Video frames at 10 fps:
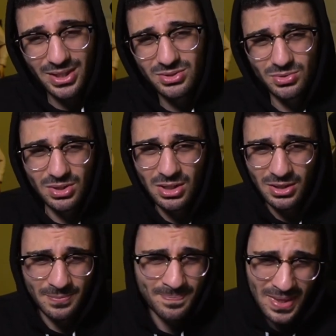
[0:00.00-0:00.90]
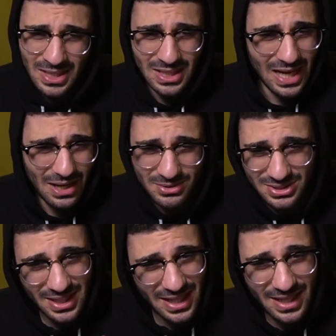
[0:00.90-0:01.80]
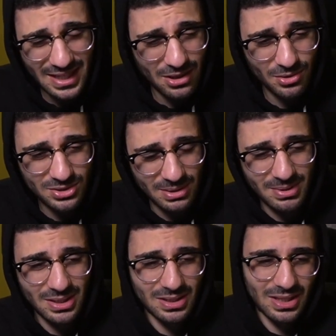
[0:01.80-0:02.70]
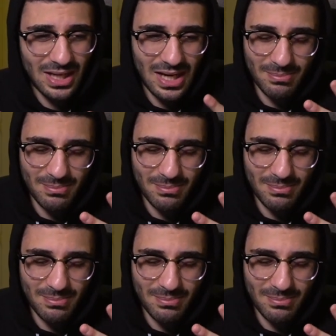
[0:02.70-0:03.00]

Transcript: too long. I would say 8 hours. I mean, I'm